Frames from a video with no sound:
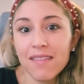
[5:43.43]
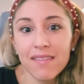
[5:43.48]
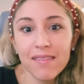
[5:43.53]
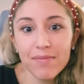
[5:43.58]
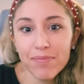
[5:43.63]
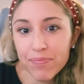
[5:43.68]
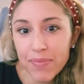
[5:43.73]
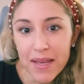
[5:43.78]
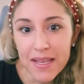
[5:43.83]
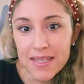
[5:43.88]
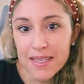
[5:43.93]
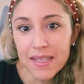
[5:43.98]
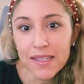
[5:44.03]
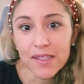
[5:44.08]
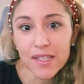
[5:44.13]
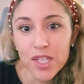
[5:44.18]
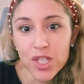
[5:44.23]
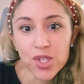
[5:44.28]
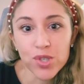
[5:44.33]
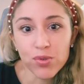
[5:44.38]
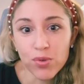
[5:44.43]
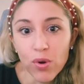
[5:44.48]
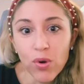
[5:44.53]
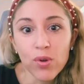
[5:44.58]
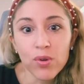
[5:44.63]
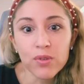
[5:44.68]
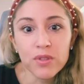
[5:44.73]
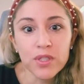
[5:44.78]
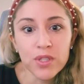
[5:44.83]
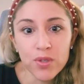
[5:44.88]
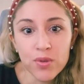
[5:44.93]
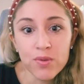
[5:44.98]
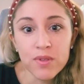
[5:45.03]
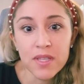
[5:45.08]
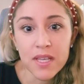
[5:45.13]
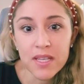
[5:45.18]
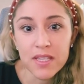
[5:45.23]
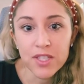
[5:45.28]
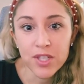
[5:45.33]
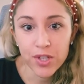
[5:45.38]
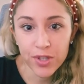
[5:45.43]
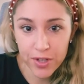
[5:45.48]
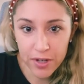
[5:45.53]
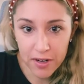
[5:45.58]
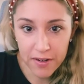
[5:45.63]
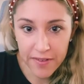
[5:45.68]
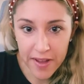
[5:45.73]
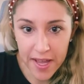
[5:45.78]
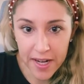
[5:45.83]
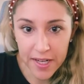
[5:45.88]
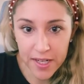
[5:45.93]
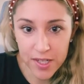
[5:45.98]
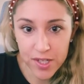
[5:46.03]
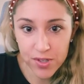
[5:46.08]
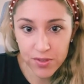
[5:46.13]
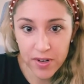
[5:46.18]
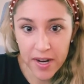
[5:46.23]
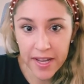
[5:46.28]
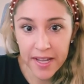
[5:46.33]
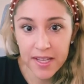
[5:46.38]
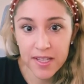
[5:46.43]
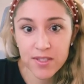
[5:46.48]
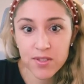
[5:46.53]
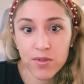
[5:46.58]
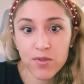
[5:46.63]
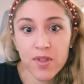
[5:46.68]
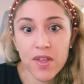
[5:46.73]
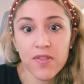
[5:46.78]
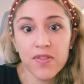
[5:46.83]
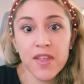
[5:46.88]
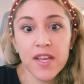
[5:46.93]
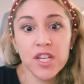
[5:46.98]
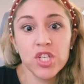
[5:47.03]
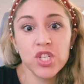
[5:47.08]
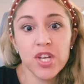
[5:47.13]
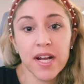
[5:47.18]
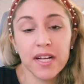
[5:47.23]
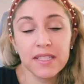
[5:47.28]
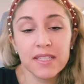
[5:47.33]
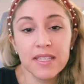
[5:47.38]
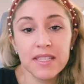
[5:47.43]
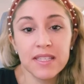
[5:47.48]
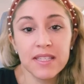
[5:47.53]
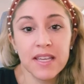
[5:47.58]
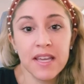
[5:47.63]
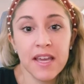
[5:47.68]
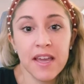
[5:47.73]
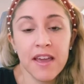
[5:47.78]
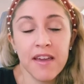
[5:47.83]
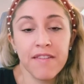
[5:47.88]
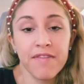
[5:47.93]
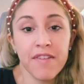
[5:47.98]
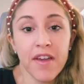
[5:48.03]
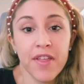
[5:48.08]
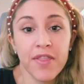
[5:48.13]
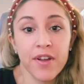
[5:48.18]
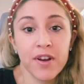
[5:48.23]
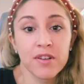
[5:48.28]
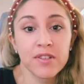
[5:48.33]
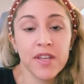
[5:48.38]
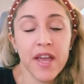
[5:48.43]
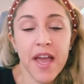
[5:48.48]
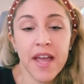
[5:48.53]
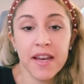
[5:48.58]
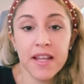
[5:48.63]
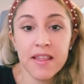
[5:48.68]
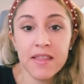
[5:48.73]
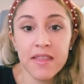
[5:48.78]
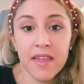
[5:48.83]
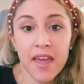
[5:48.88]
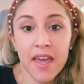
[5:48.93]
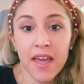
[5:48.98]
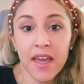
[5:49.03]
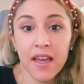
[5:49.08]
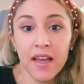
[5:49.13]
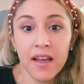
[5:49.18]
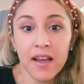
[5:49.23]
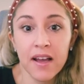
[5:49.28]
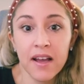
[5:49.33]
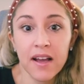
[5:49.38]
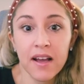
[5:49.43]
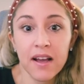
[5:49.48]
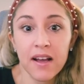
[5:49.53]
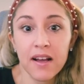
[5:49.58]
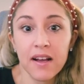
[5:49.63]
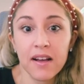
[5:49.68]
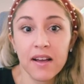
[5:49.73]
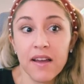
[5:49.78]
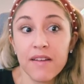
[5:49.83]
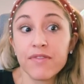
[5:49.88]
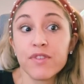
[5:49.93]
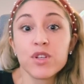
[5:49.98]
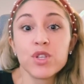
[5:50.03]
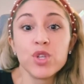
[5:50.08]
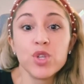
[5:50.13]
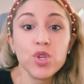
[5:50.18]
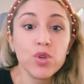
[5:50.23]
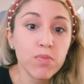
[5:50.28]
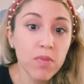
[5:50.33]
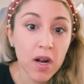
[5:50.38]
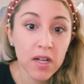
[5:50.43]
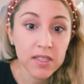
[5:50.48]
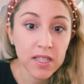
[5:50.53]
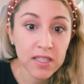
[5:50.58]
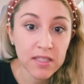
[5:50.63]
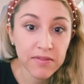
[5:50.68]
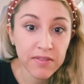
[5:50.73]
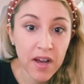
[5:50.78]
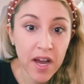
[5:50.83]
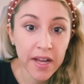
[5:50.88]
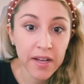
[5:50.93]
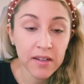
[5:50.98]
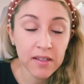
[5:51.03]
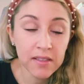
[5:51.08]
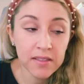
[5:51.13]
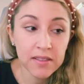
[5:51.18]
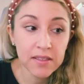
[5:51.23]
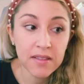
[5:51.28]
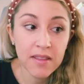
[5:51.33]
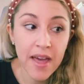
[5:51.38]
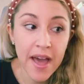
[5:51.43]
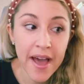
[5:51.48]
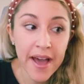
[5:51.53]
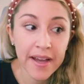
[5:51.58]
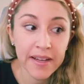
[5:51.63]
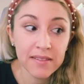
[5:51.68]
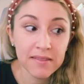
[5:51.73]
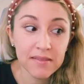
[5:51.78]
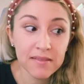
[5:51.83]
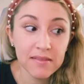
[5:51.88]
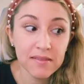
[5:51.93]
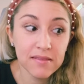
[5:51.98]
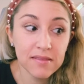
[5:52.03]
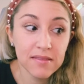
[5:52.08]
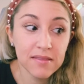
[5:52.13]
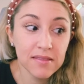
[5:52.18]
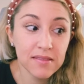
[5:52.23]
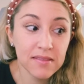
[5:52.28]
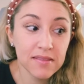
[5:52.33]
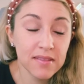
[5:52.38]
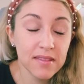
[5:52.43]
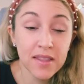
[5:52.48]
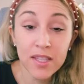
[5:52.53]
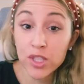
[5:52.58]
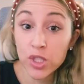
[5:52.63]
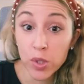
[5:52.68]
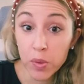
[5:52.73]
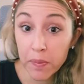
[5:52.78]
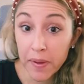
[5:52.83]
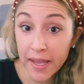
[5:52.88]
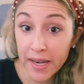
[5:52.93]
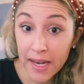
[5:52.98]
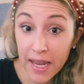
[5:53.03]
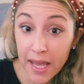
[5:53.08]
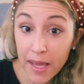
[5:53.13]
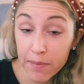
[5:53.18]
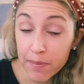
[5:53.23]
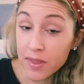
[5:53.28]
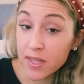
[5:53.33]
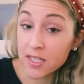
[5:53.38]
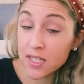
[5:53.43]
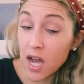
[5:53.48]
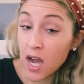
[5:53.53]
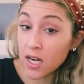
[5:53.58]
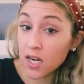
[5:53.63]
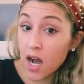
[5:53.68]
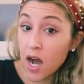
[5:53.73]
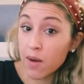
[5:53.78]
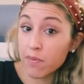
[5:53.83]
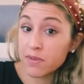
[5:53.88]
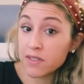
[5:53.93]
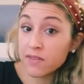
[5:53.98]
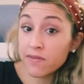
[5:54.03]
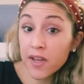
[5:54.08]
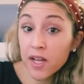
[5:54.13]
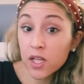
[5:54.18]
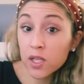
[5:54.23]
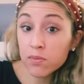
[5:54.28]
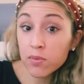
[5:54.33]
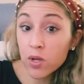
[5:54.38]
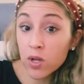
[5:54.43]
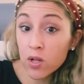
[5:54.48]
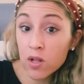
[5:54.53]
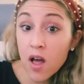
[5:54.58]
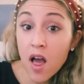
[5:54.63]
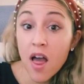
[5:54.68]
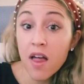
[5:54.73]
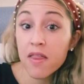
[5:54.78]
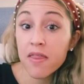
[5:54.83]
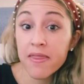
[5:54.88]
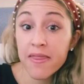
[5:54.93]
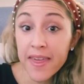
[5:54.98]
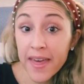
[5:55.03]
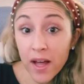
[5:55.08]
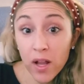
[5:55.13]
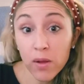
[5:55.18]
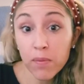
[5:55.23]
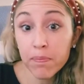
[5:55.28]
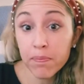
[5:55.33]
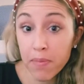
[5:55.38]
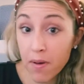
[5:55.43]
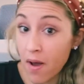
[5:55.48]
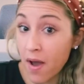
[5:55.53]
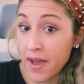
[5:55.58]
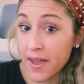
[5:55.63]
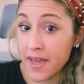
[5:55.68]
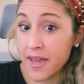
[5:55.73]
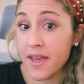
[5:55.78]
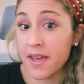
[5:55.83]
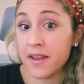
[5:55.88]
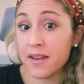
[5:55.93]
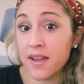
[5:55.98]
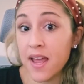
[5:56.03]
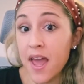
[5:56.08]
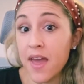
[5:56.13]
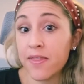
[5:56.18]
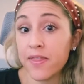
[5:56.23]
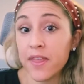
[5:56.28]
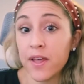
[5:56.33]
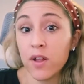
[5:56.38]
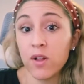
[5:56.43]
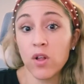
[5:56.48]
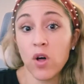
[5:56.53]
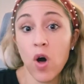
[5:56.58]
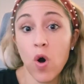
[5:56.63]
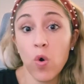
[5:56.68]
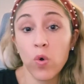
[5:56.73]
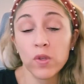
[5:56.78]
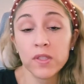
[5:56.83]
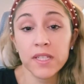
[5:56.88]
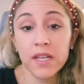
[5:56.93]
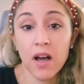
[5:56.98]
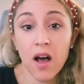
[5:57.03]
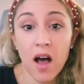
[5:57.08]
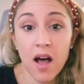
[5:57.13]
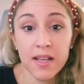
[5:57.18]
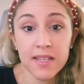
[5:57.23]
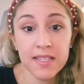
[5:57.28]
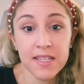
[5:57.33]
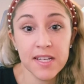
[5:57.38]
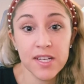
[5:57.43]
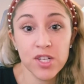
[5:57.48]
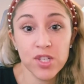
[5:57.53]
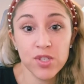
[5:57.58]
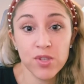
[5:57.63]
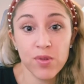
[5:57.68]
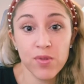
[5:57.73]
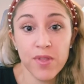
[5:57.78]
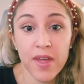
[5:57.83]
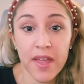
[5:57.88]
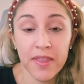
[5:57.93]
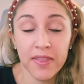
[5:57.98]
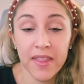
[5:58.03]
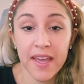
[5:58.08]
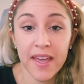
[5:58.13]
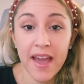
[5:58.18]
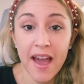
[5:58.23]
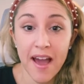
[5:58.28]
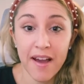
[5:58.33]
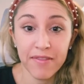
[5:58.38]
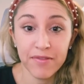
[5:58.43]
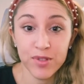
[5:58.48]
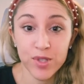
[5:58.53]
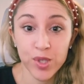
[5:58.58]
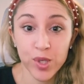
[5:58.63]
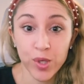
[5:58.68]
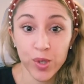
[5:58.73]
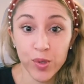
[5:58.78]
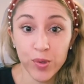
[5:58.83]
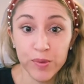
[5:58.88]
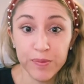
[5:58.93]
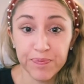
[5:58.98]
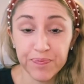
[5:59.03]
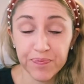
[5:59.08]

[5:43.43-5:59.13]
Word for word: basically trolls use this to their advantage, right? So then they check to see if there's anything, if there's a new mark that's filed that the domain name and the .com is available, they'll buy it and they'll hold it hostage. So then they have to